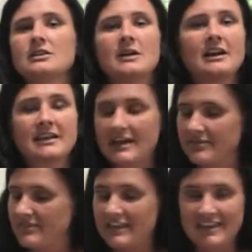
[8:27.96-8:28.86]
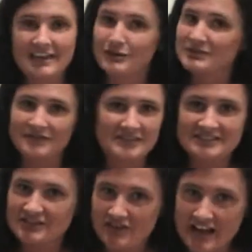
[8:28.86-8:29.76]
Again, they can't use a
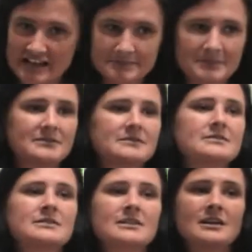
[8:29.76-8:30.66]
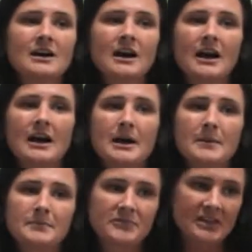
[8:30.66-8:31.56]
fisted grasp.
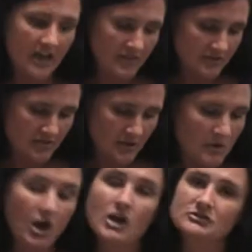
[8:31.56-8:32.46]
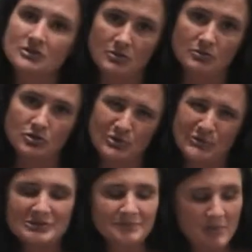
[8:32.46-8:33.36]
The other thing we also
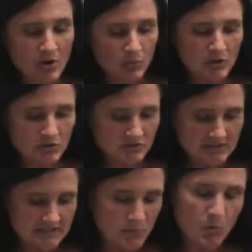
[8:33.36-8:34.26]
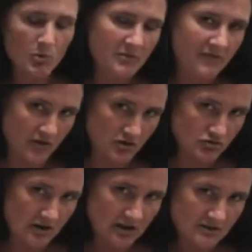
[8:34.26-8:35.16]
use, we use these more with first
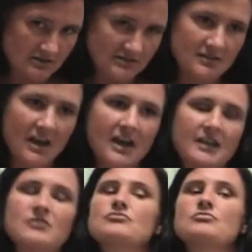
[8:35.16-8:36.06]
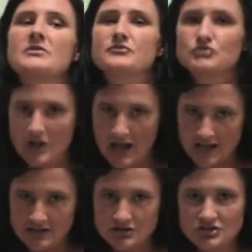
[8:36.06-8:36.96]
graders that we've
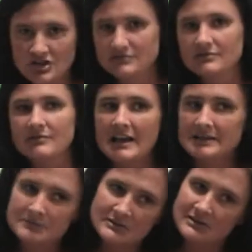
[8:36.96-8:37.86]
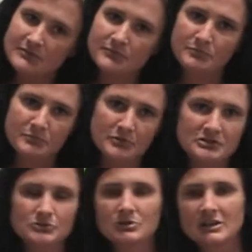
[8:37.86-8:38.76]
tried to change the grasps in
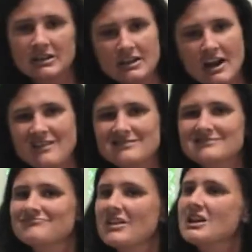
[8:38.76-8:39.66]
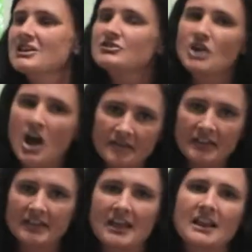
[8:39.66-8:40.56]
preschool, kindergarten, not
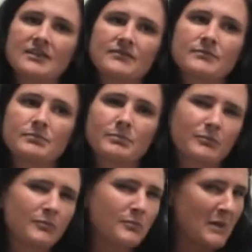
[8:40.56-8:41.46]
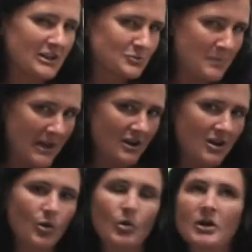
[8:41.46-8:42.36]
really getting much
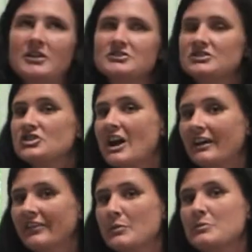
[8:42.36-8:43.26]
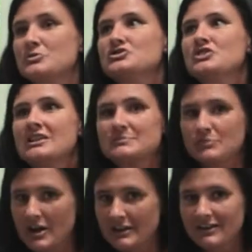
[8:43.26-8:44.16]
better, or it's a child that we were just
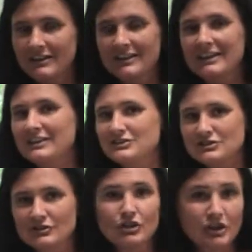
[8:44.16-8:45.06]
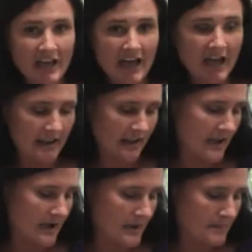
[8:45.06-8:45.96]
brought in to look at,
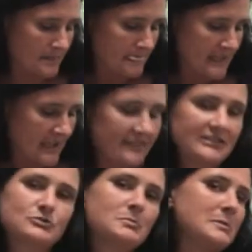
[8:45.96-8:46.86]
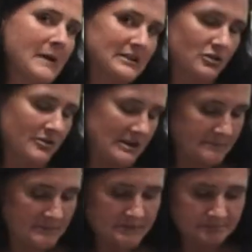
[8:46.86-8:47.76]
and these would be pencil
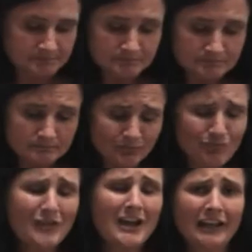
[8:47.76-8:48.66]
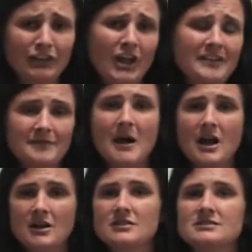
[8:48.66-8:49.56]
grips. A lot of
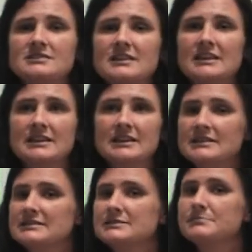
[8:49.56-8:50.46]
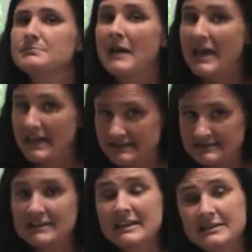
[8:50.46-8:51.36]
markers and
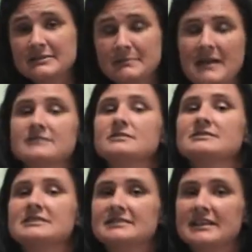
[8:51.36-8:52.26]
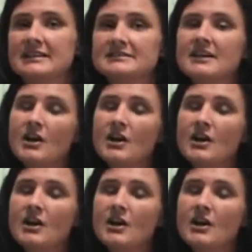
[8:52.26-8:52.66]
pens and some pencils these days